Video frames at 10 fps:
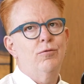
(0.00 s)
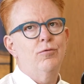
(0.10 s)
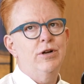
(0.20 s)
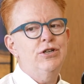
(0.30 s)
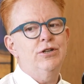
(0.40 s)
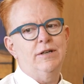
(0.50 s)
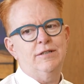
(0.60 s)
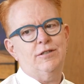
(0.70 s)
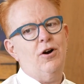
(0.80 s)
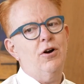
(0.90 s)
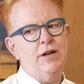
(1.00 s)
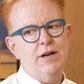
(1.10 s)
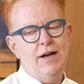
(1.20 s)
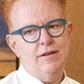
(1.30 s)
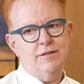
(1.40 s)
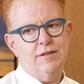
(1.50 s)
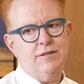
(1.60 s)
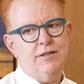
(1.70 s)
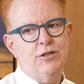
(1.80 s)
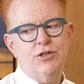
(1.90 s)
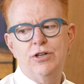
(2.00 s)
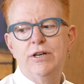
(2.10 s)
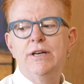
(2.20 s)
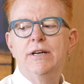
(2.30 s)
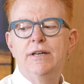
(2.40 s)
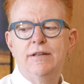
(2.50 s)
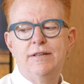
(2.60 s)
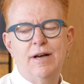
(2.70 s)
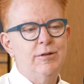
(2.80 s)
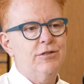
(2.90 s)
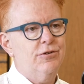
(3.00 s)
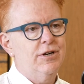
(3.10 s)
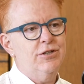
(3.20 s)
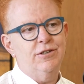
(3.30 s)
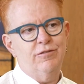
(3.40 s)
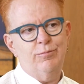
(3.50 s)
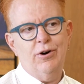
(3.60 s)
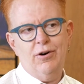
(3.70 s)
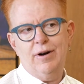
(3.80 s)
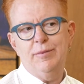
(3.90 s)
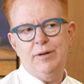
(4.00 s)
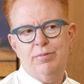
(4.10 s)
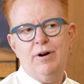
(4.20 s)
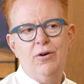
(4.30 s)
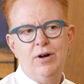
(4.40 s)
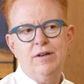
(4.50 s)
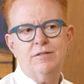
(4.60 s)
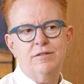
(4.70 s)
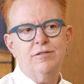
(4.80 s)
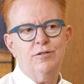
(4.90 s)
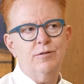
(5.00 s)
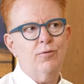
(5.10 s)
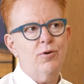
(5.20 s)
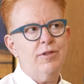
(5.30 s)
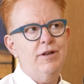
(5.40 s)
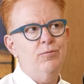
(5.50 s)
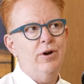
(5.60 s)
originally started as essentially demonstration of programming prowess and so forth. And